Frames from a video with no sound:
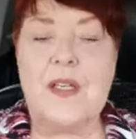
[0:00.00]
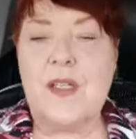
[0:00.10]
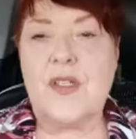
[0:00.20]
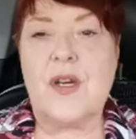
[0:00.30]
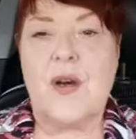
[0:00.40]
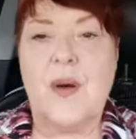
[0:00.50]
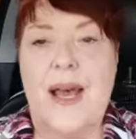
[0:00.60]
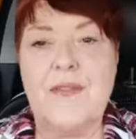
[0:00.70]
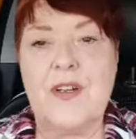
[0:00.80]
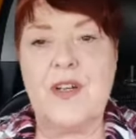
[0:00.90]
So
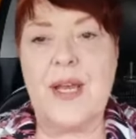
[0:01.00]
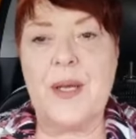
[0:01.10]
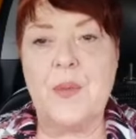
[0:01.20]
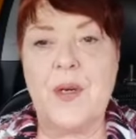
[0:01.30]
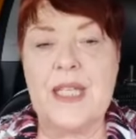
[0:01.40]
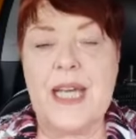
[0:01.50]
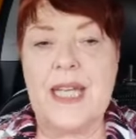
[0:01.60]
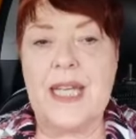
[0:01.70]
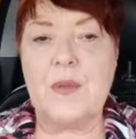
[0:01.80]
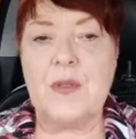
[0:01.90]
have a great one,
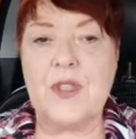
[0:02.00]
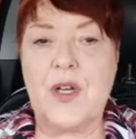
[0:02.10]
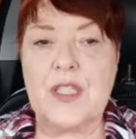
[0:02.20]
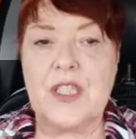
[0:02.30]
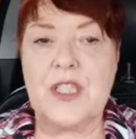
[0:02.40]
and I will talk